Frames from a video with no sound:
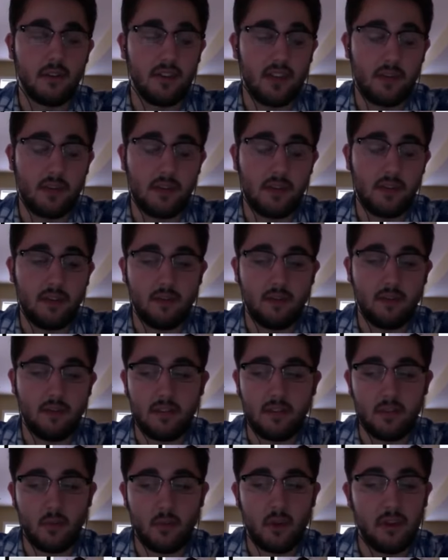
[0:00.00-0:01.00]
not going to be done
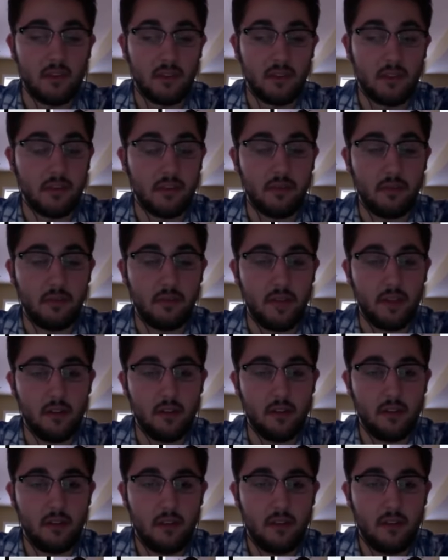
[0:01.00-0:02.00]
as well as it could be
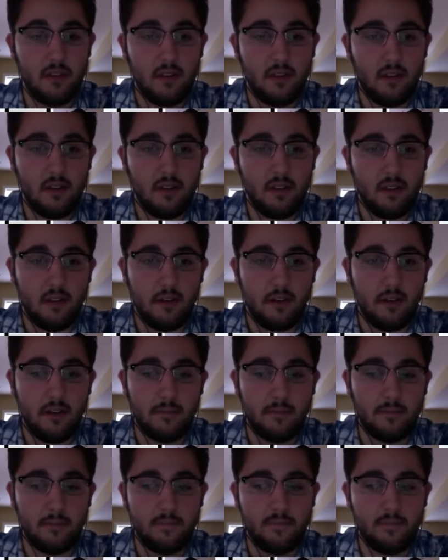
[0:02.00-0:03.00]

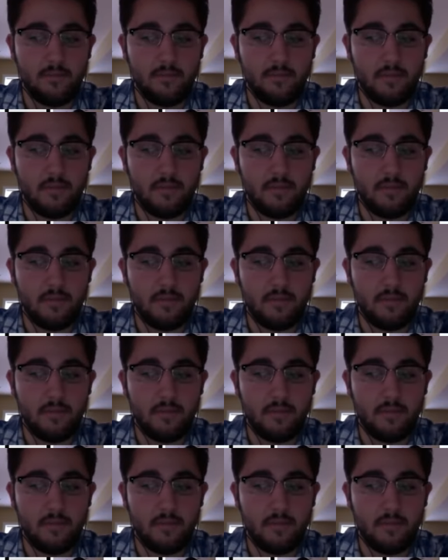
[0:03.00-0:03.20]
um,